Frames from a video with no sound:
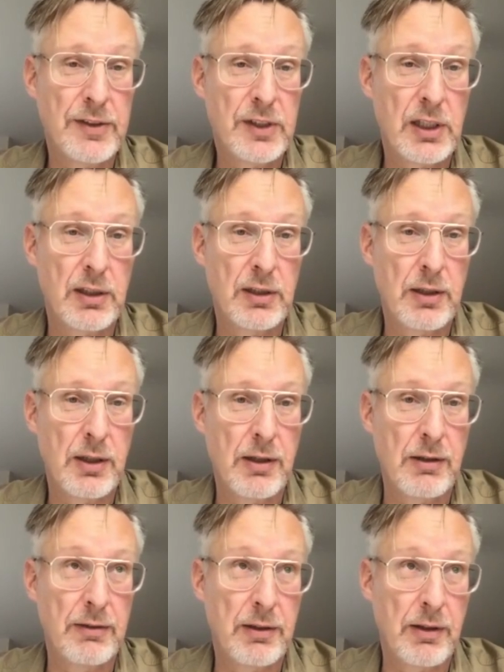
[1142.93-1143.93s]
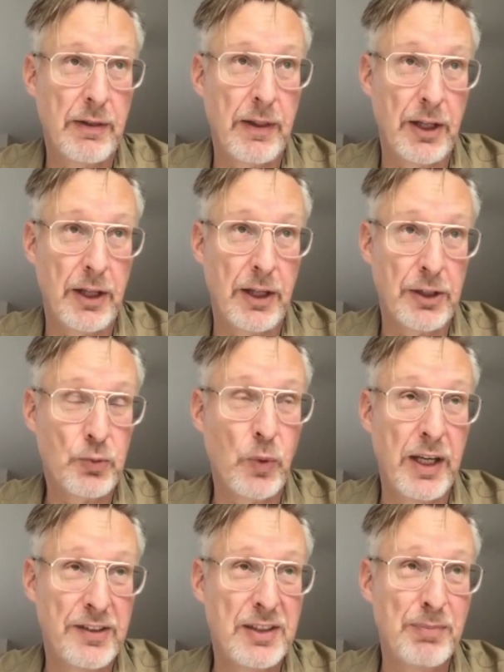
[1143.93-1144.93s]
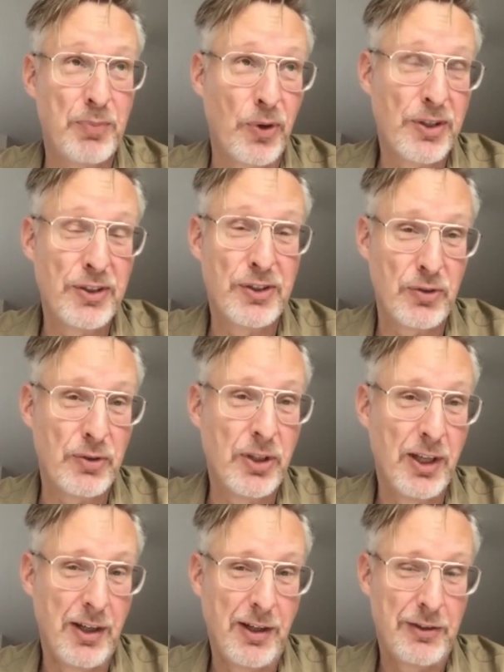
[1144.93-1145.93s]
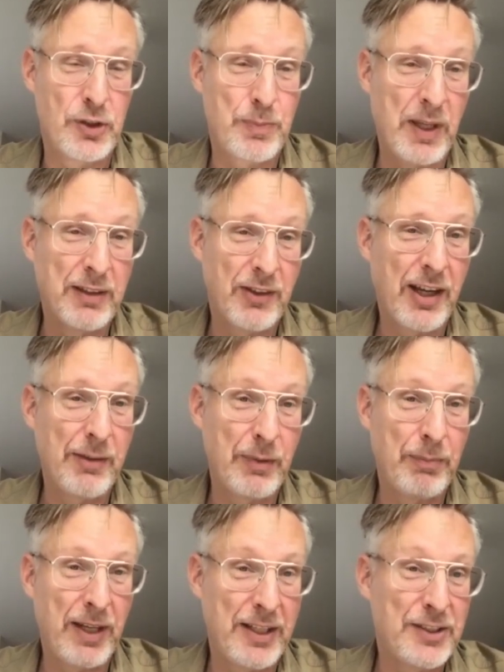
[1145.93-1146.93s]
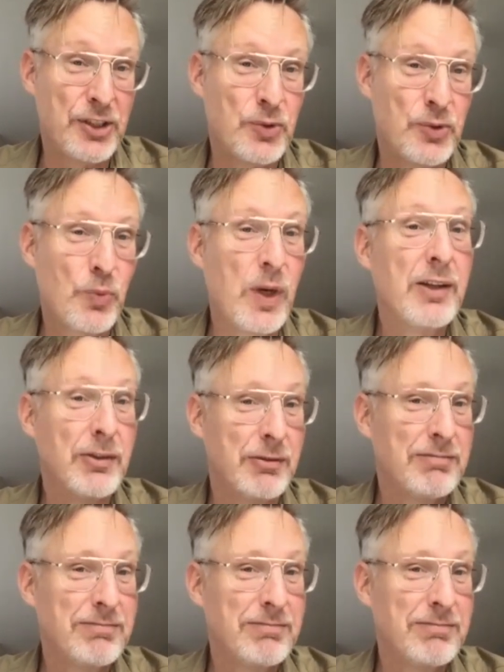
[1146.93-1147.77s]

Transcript: And, and that's why it's important to, to spend time in places where you